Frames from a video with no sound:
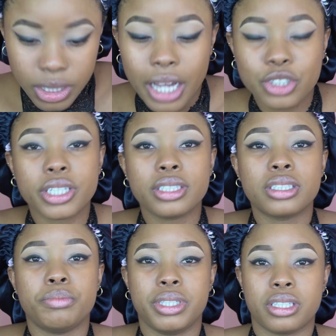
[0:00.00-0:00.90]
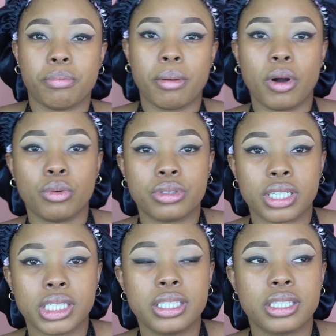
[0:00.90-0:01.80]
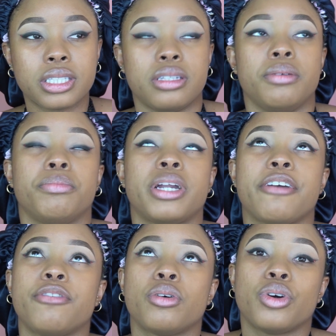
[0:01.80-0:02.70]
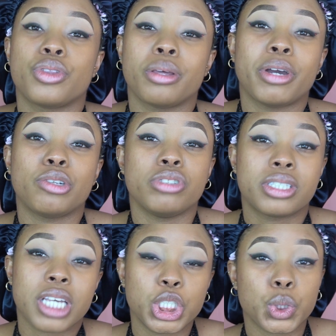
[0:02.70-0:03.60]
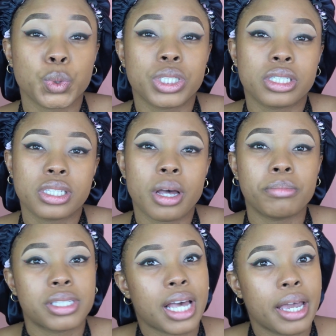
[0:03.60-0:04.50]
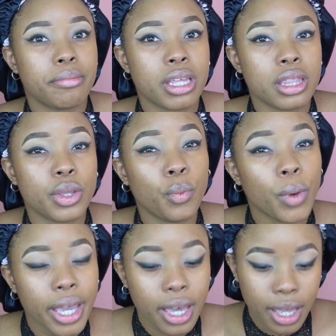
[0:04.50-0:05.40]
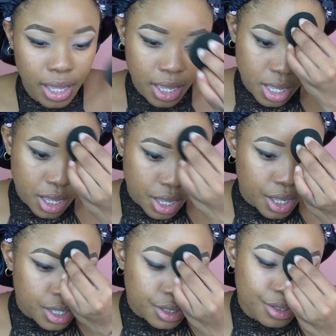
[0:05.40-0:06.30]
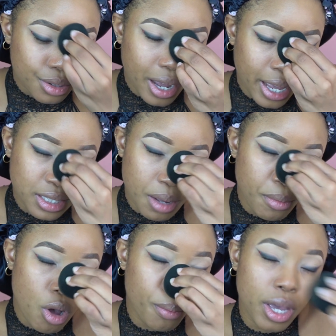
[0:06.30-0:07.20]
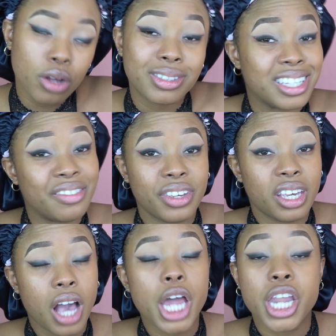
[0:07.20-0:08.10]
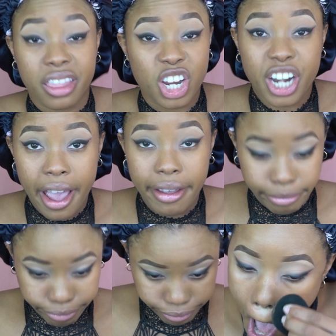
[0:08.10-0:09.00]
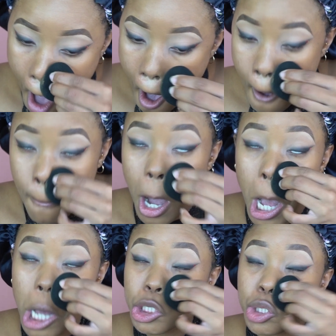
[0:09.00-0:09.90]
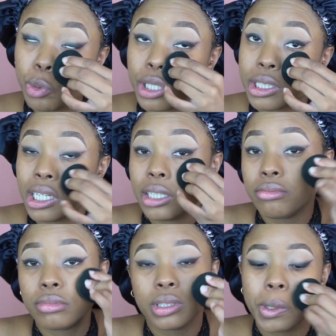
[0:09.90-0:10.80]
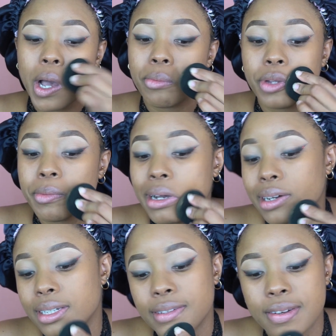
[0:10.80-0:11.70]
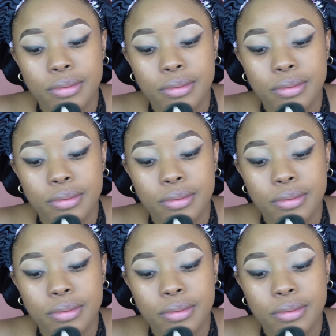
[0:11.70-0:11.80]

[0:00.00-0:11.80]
I try not to beat up about it, but I found out they might reschedule to sometime in the week. So I guess I'm gonna be on TV another day. But small thing, I'm not mad.